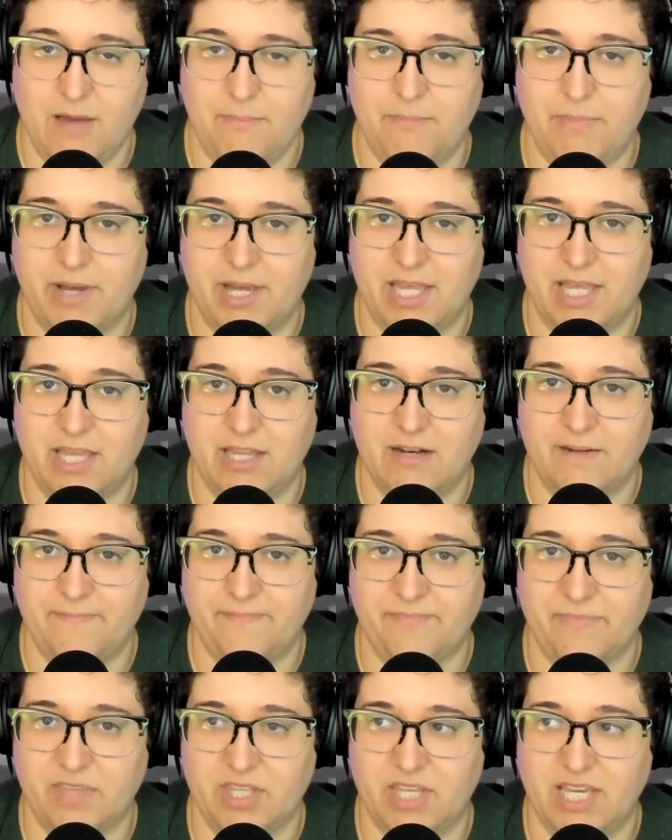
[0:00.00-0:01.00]
Yeah. But
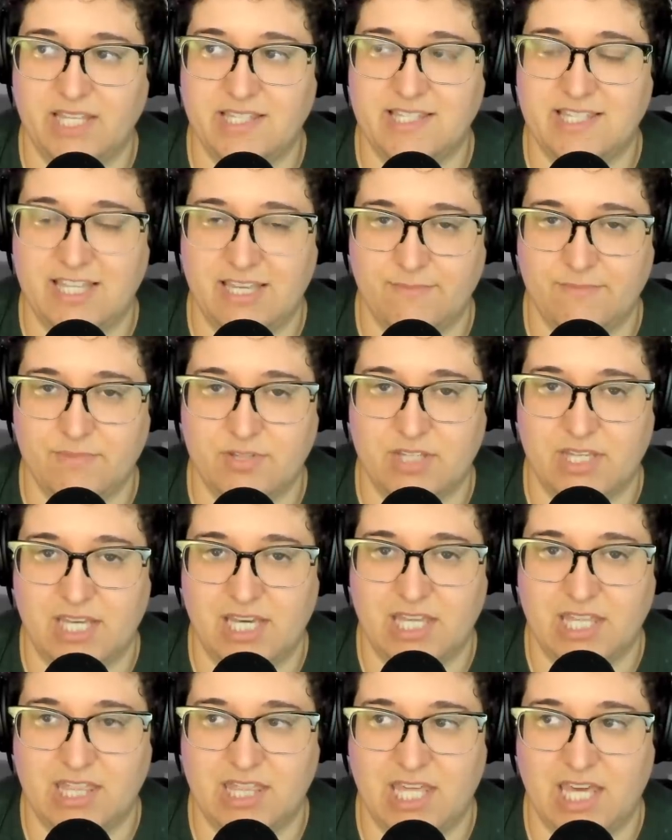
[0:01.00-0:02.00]
it seems
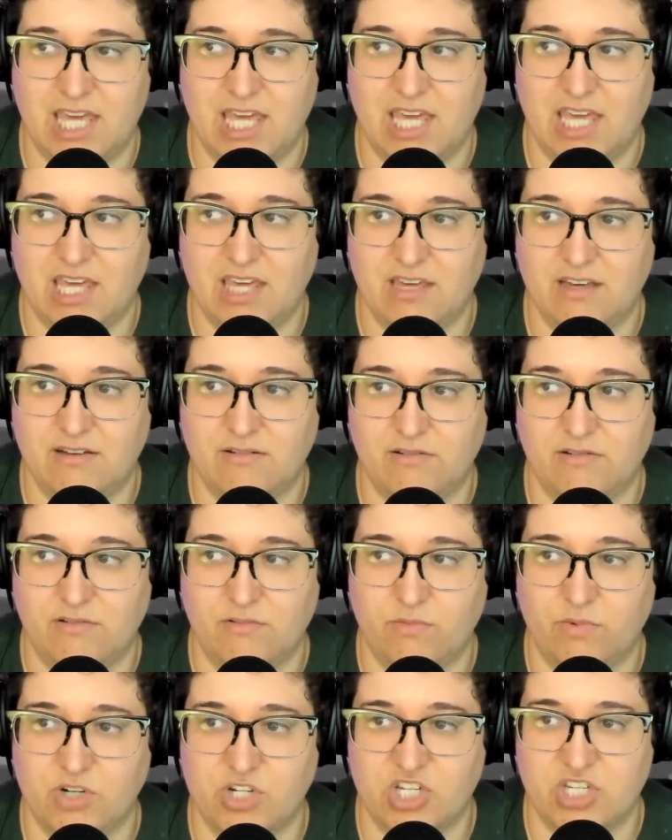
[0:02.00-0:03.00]
like they
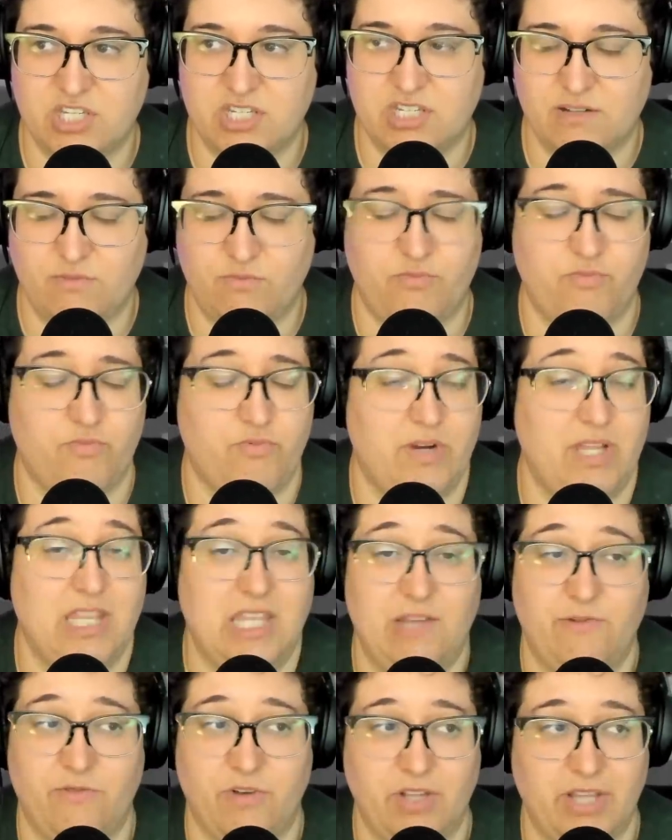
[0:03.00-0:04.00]
were just
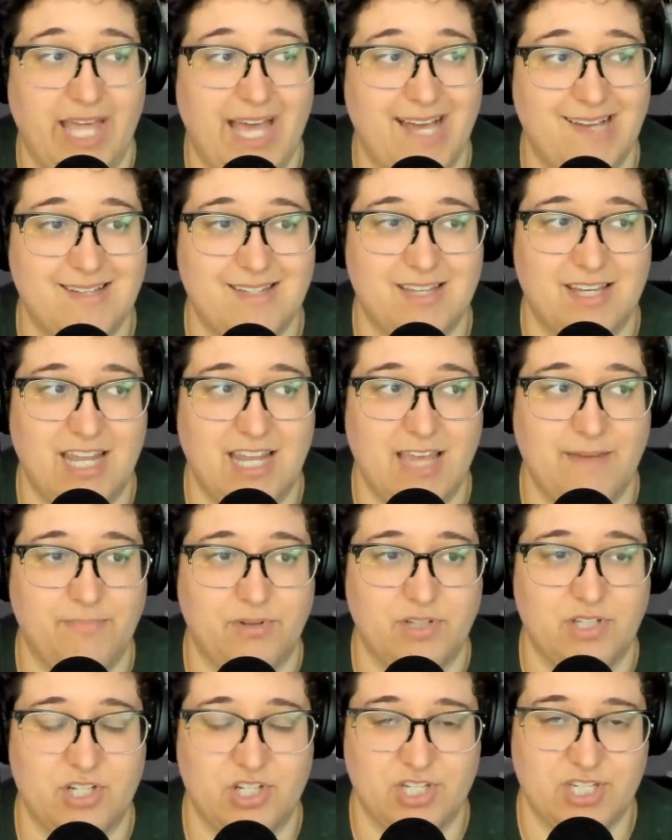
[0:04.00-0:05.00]
really relaxed and
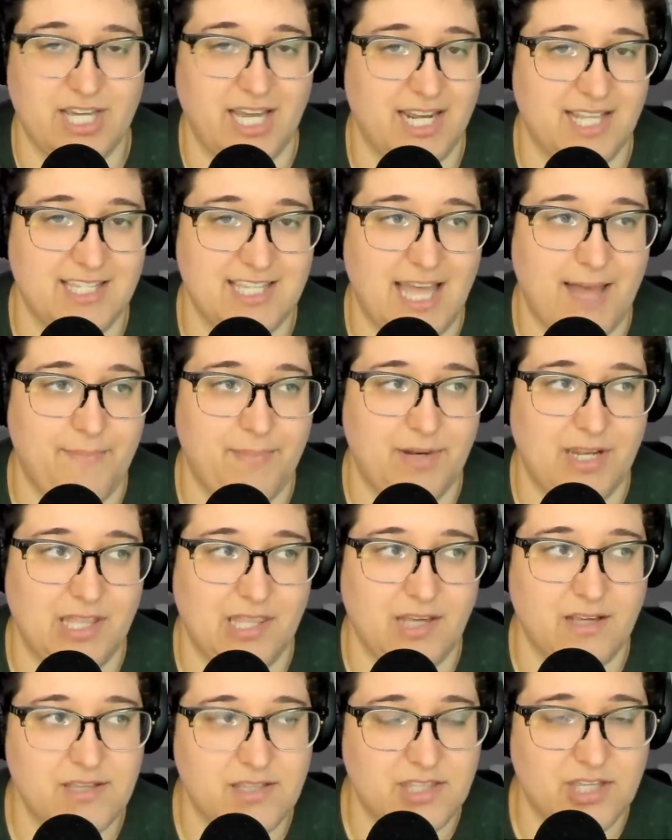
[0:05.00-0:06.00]
able to just kind of tap into
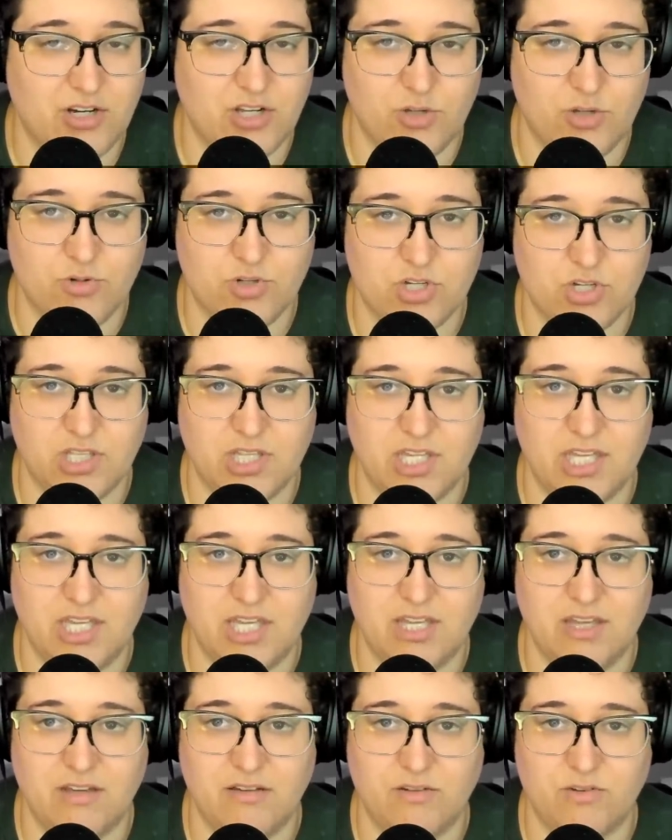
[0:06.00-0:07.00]
things that they're
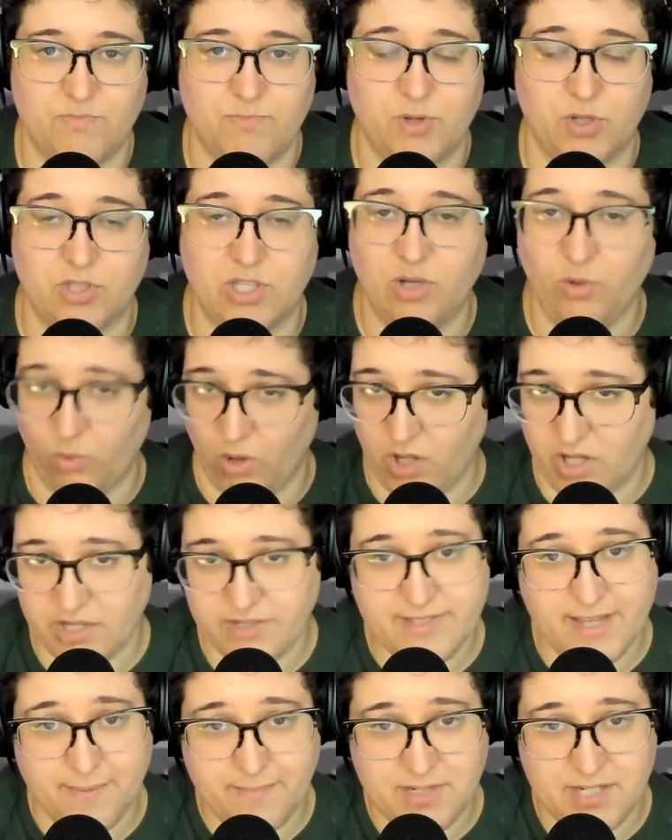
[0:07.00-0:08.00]
usually building
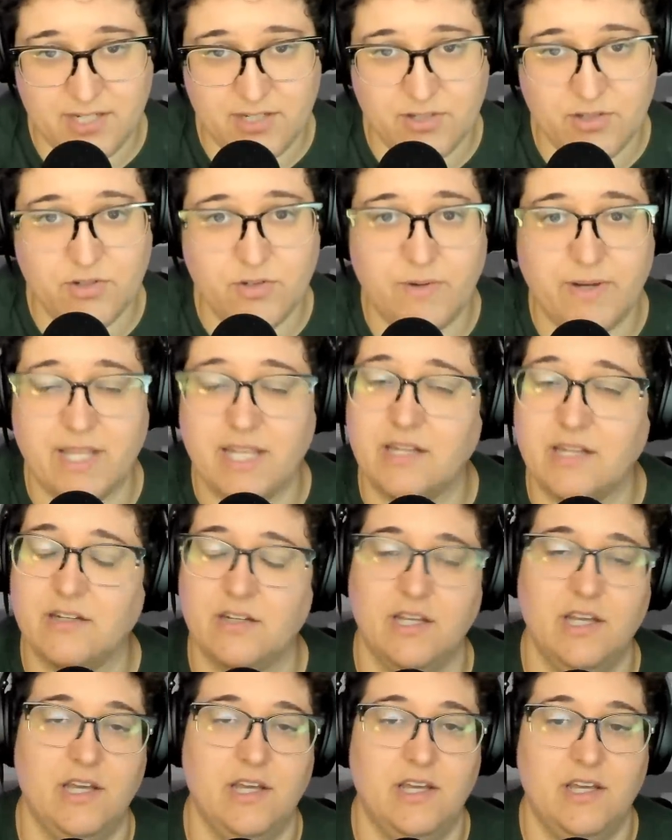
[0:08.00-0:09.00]
walls up to.
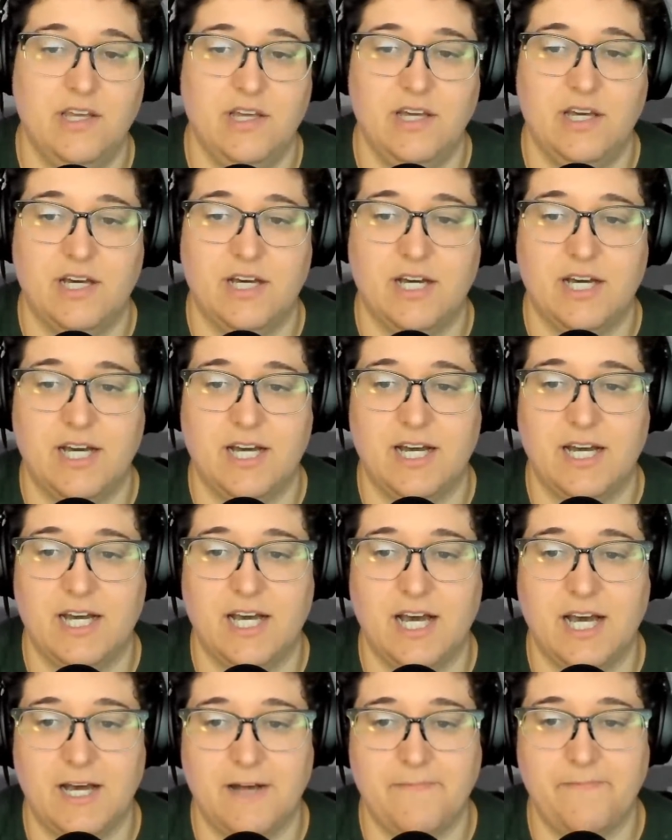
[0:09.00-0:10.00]
And
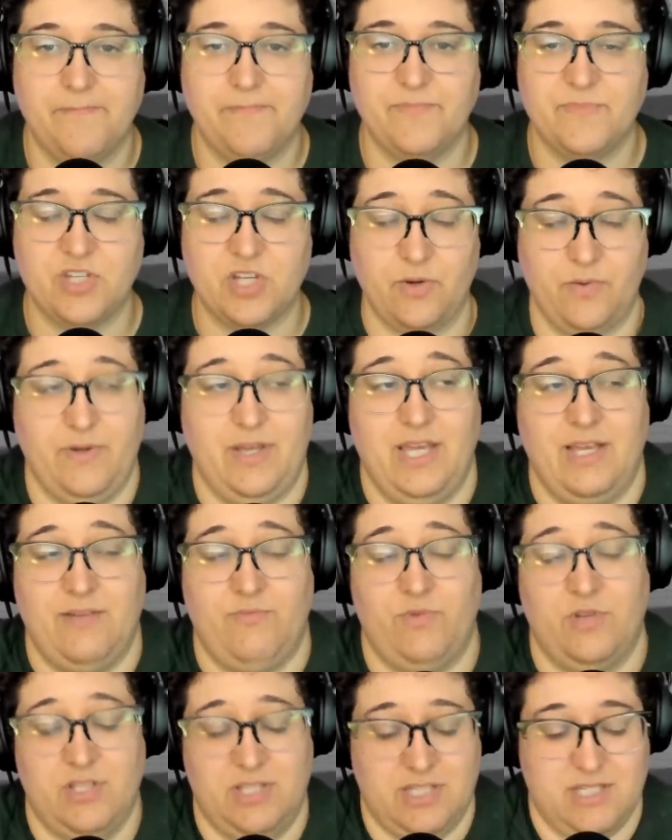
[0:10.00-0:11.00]
yes. Um, so
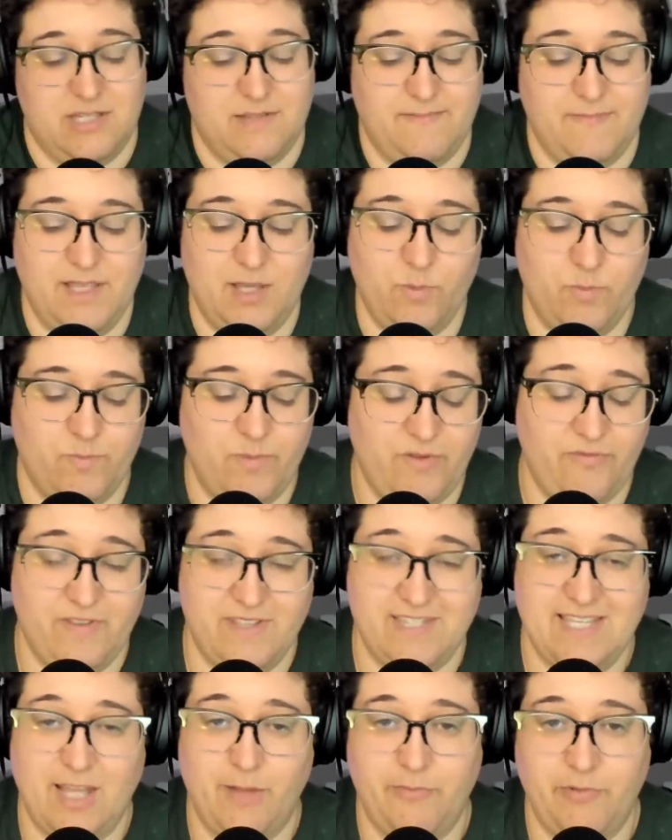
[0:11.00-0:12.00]
it was, it,
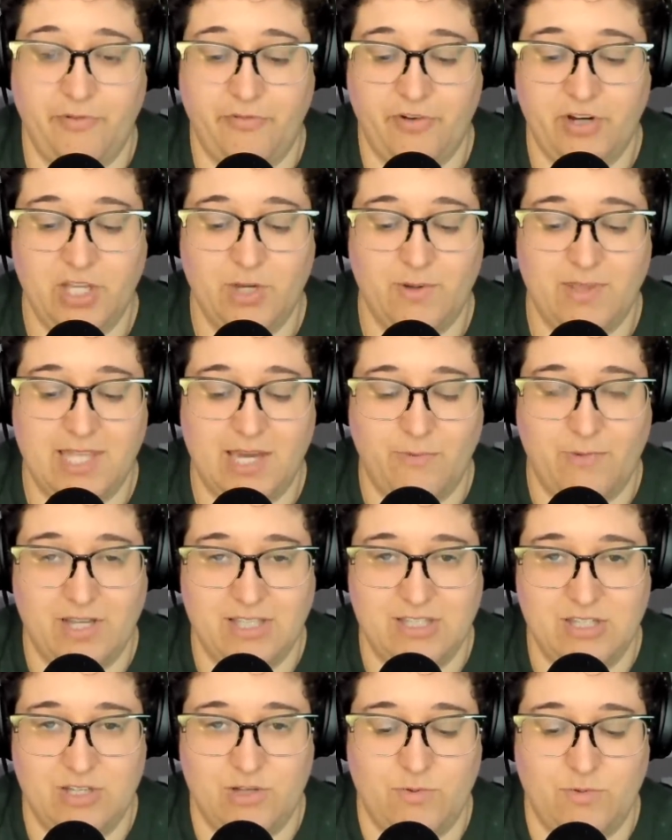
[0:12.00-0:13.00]
if it's helpful for you in that
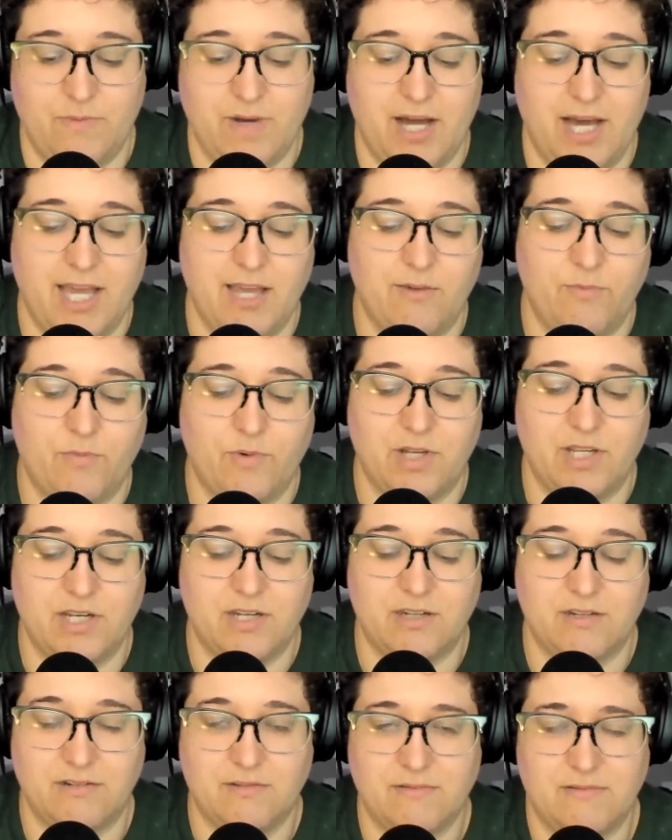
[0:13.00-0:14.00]
way too, I
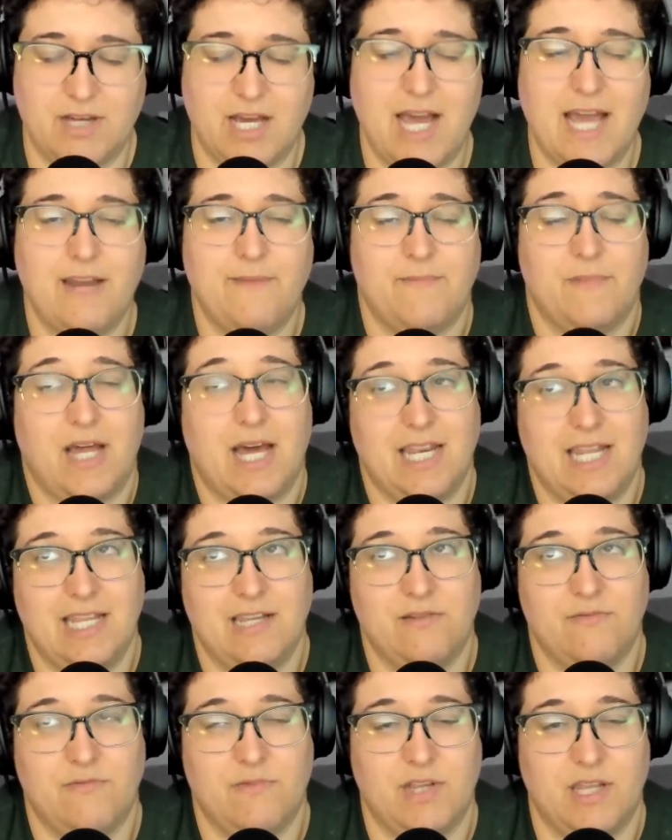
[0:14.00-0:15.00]
would, I'm not
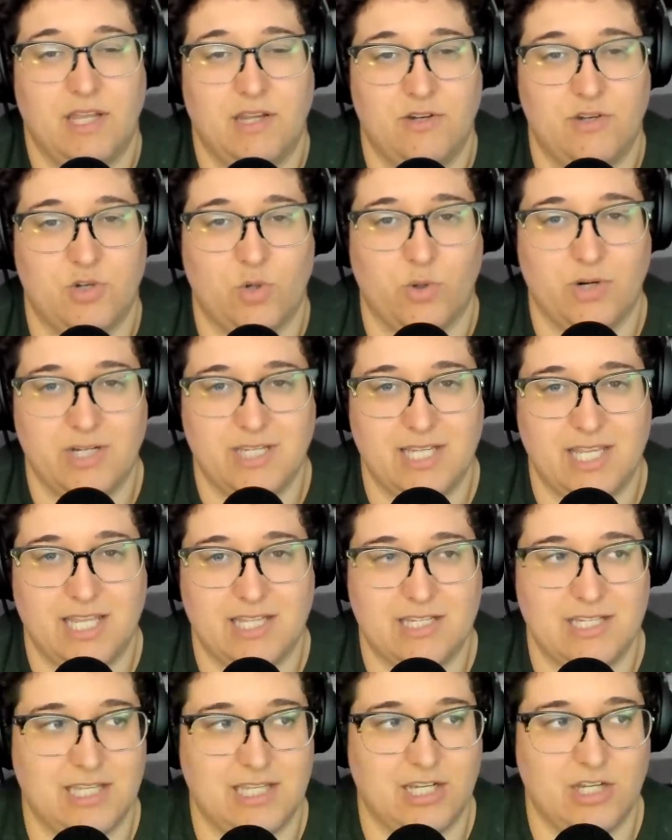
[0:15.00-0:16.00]
in, endorsing
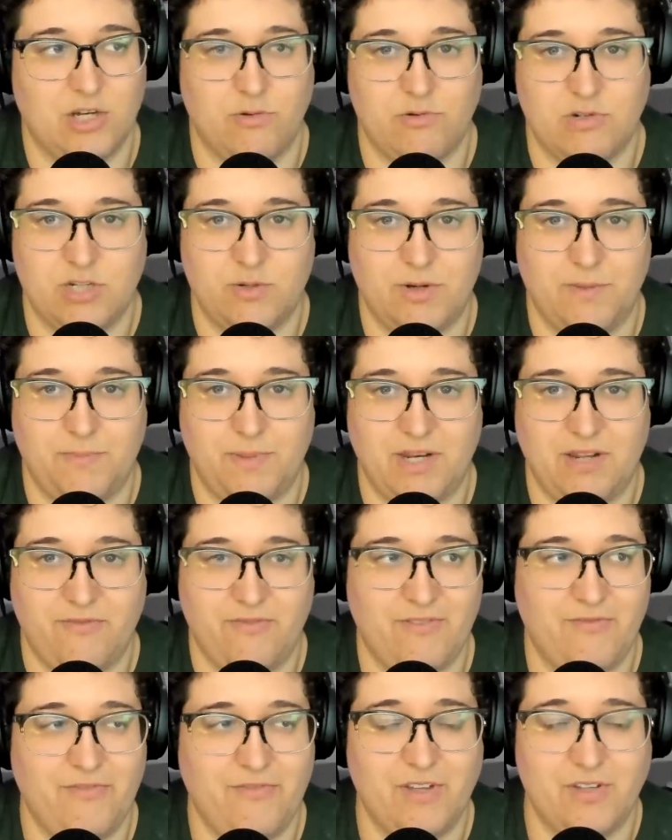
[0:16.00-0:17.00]
it to like go do it, but
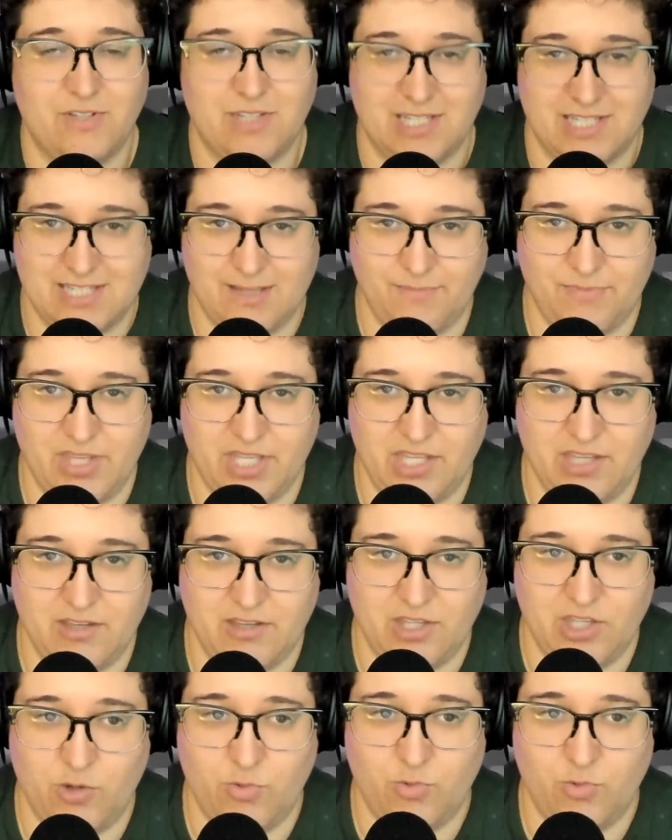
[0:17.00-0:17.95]
if it feels like something